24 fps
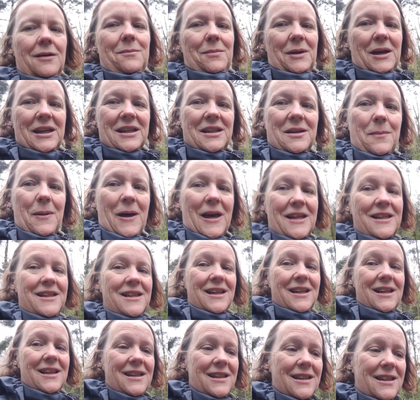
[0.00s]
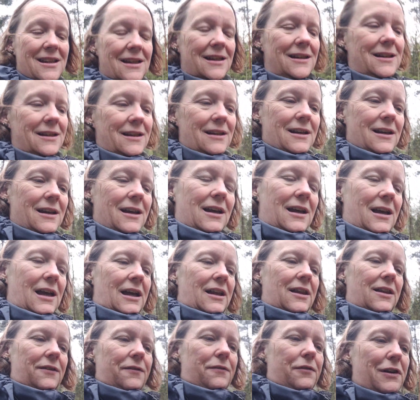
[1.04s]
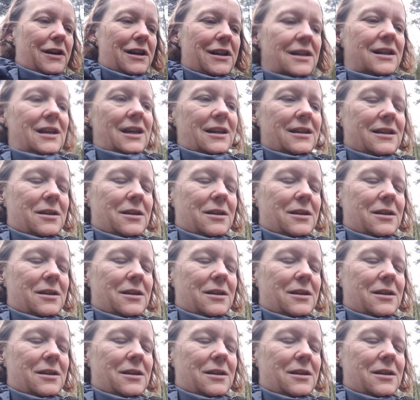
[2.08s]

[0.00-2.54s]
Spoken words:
pizza bases in the freezer,